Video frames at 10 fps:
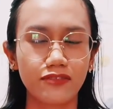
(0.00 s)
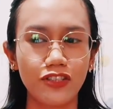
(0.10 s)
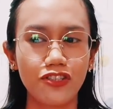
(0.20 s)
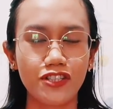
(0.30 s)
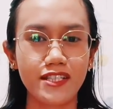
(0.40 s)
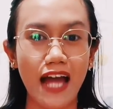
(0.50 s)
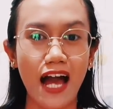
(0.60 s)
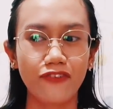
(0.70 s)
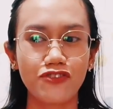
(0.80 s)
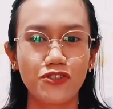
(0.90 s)
You just
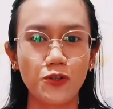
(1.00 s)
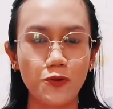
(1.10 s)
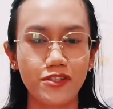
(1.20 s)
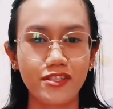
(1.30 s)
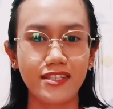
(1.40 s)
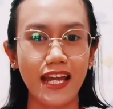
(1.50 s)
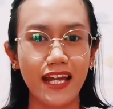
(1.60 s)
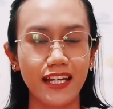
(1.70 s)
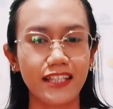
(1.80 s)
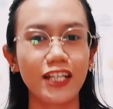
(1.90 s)
have to
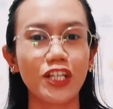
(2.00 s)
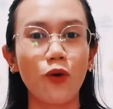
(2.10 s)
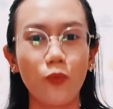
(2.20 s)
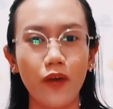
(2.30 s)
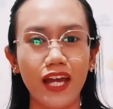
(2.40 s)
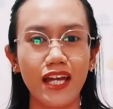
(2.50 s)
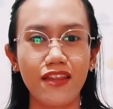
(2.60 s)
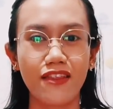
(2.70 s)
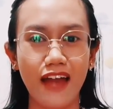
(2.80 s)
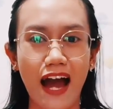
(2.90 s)
state it in a
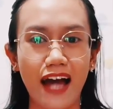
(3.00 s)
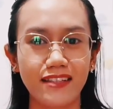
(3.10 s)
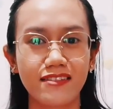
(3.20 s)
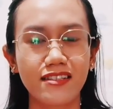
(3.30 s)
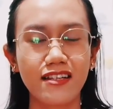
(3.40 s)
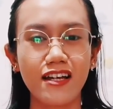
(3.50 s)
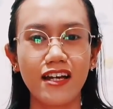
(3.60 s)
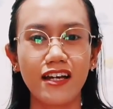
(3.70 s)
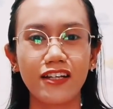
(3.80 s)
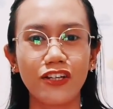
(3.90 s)
way that,
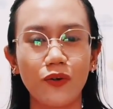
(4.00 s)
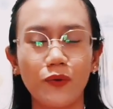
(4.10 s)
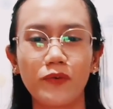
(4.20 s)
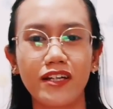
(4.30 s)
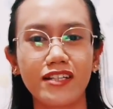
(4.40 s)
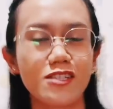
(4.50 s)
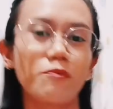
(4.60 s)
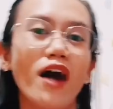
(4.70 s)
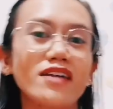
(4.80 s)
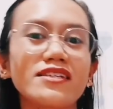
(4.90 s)
you know, it's
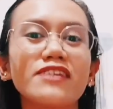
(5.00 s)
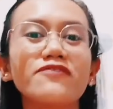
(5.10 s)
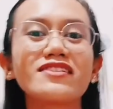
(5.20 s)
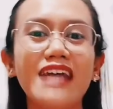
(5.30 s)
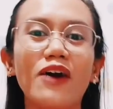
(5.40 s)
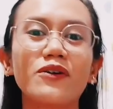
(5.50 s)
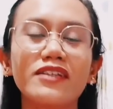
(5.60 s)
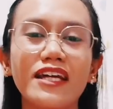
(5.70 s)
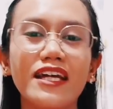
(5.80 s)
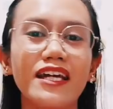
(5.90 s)
positive
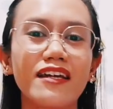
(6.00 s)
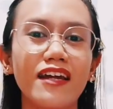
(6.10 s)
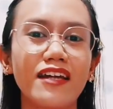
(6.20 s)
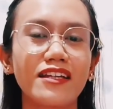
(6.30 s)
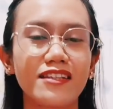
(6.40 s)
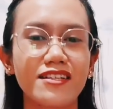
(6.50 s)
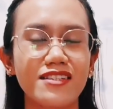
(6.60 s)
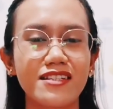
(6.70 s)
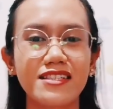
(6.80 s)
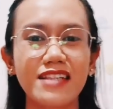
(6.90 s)
sounding and it
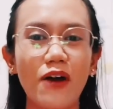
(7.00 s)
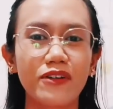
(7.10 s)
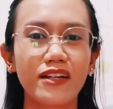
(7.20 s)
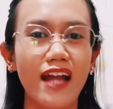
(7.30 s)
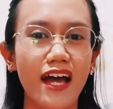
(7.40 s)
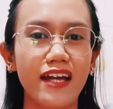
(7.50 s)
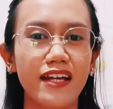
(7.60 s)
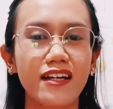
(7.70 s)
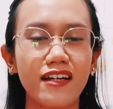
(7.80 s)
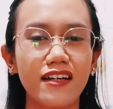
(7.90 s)
doesn't sound
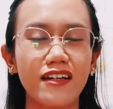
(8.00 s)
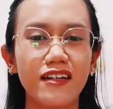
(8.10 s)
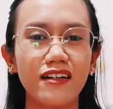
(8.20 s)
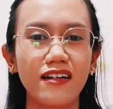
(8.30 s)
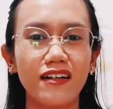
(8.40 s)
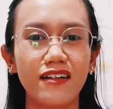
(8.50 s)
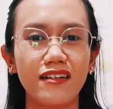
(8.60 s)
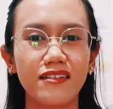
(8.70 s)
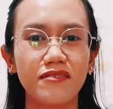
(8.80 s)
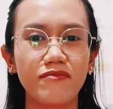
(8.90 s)
like
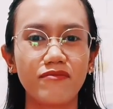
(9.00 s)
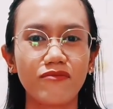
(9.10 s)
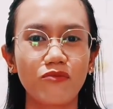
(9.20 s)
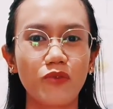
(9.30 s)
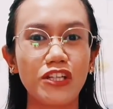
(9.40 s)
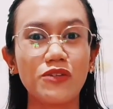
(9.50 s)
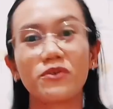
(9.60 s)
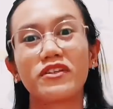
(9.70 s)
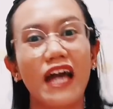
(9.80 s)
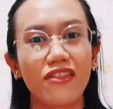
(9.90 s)
when
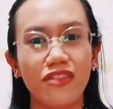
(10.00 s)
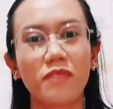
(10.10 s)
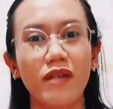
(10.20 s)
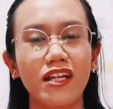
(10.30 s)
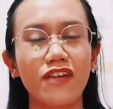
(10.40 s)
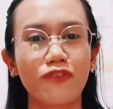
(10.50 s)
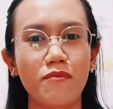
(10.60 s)
you get the money